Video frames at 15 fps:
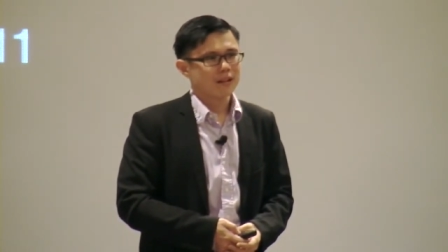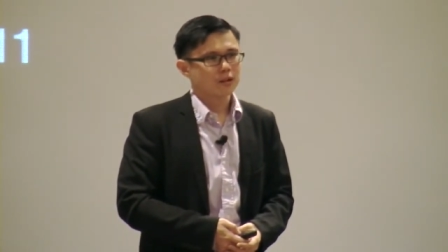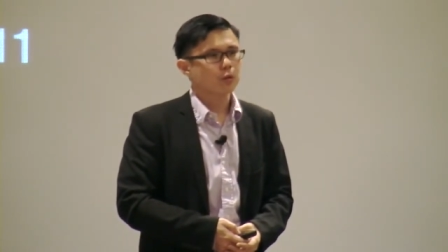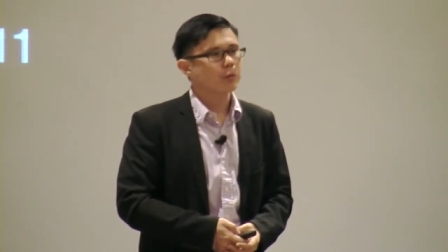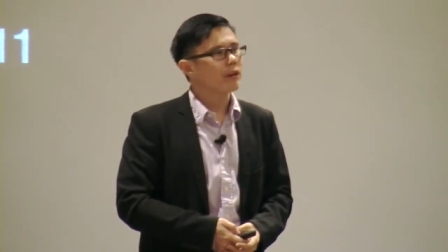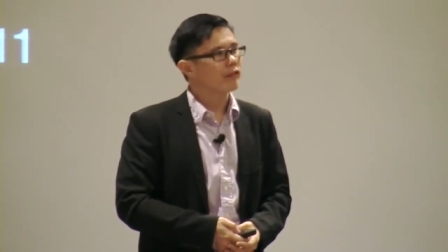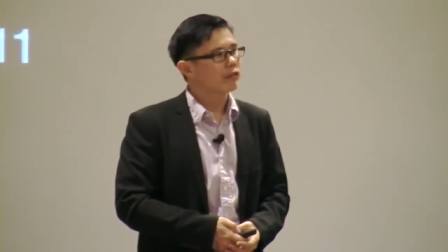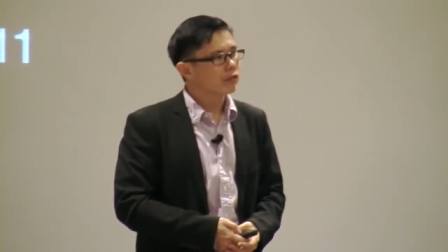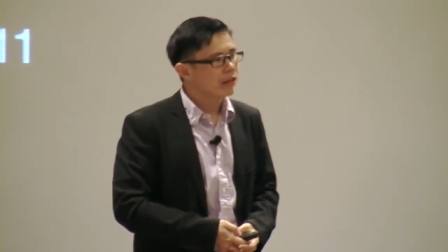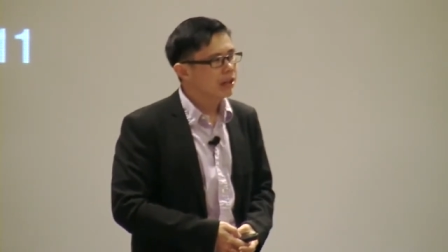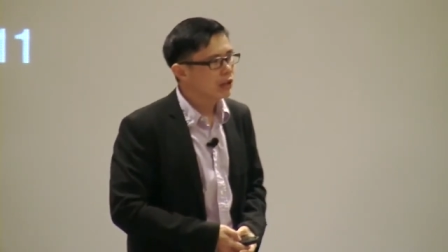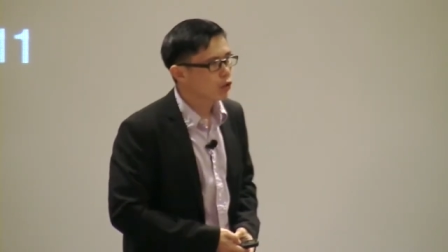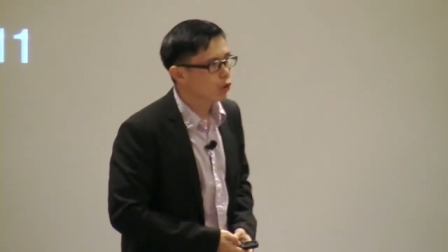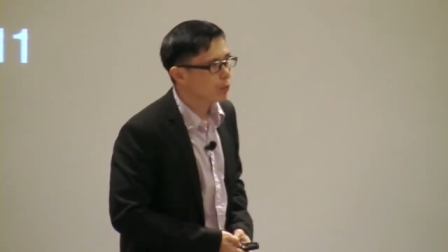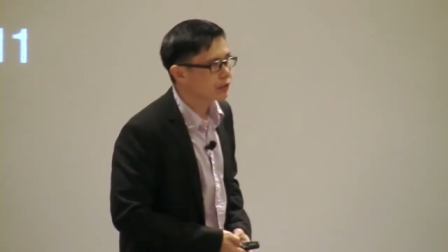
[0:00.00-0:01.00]
So we have
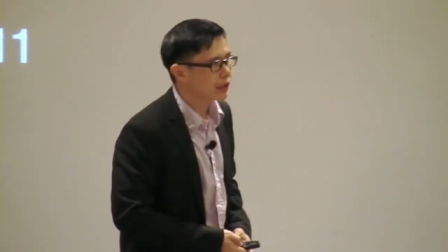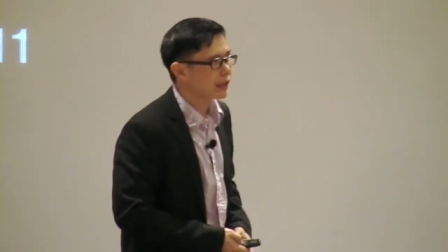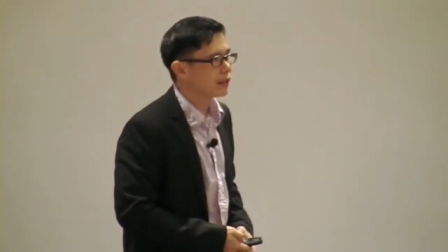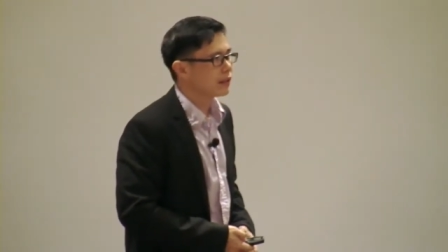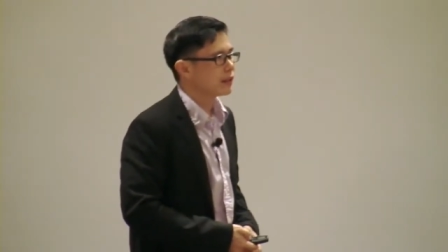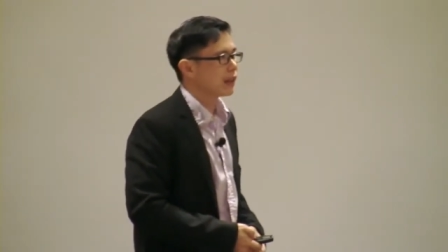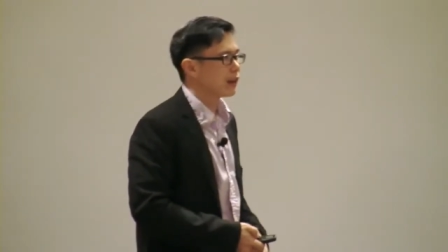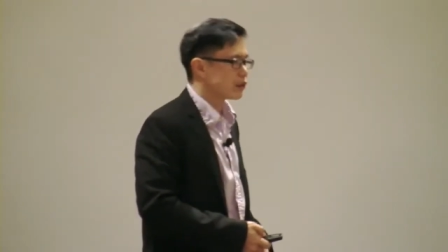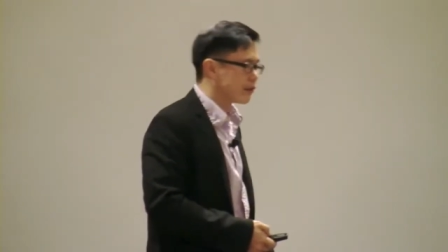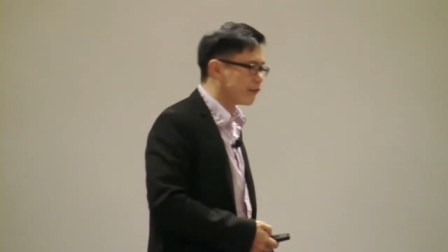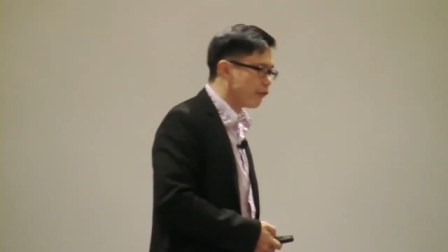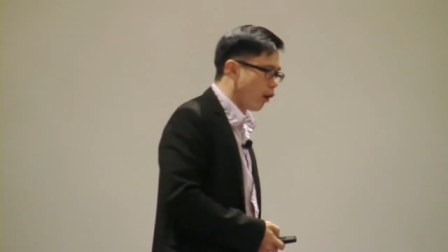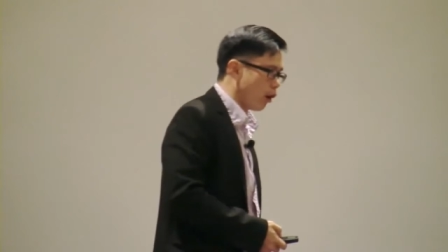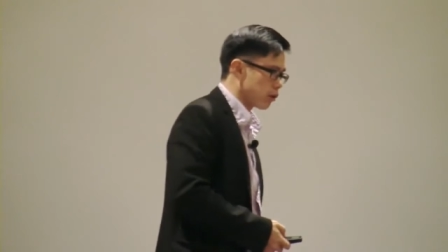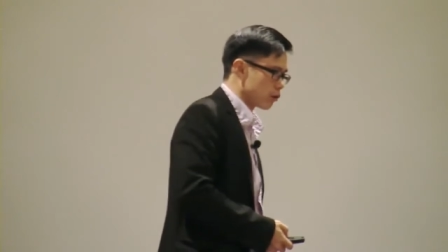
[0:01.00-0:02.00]
three groups, and there is a
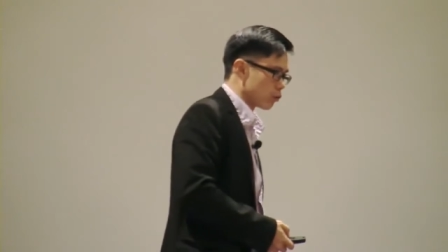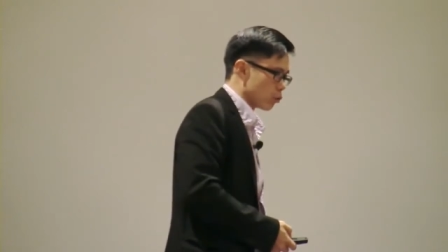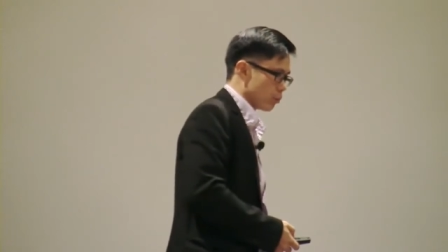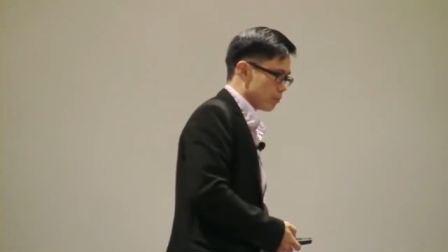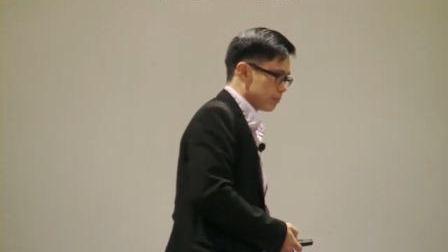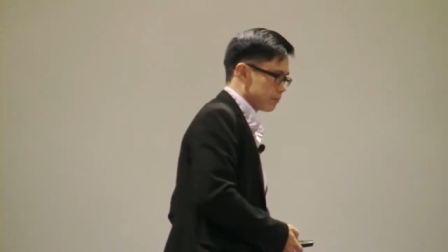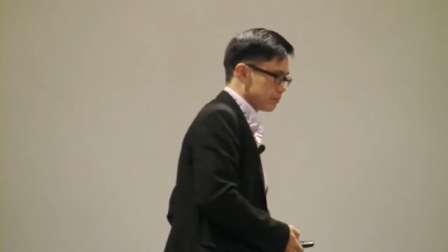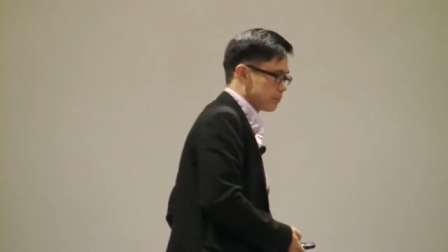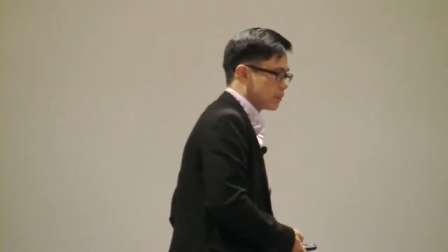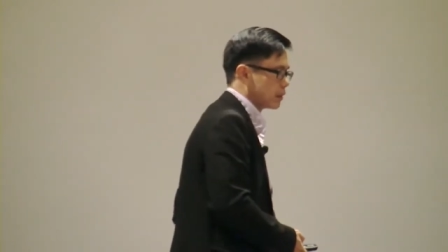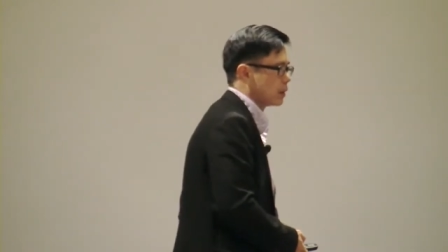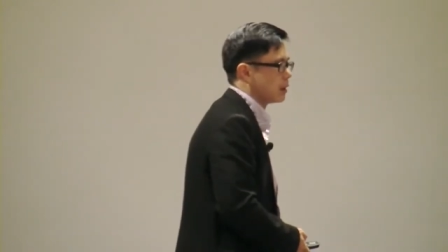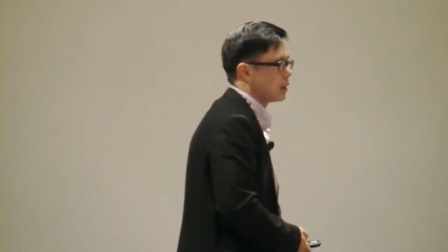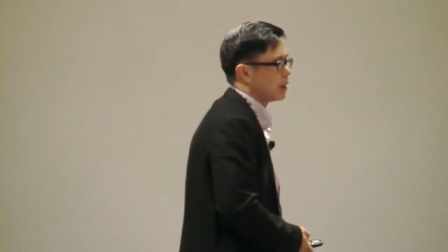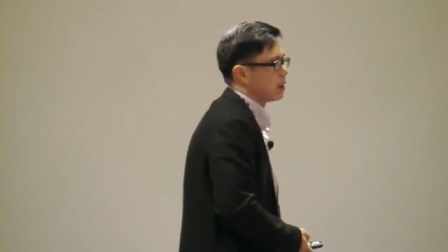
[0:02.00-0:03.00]
fourth group
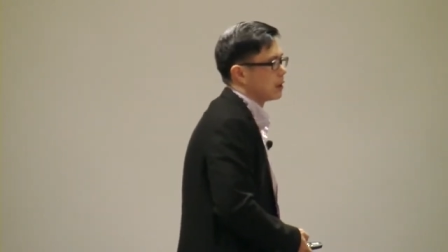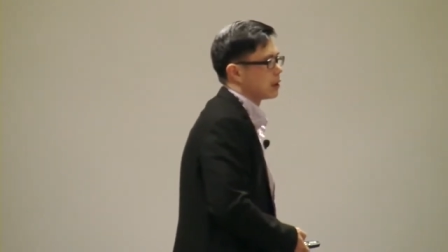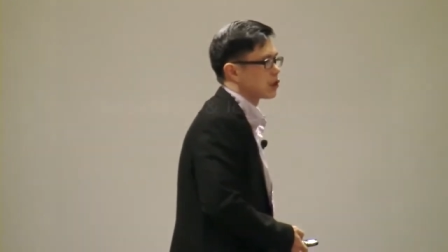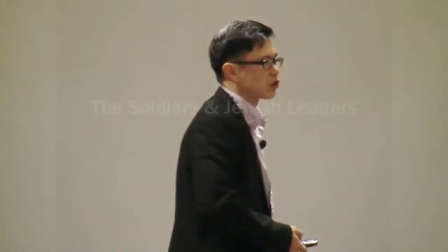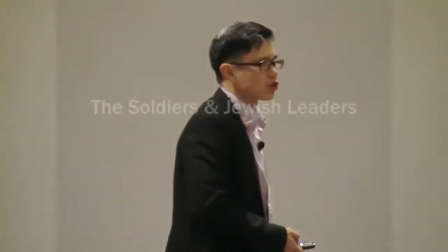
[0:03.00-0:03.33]
the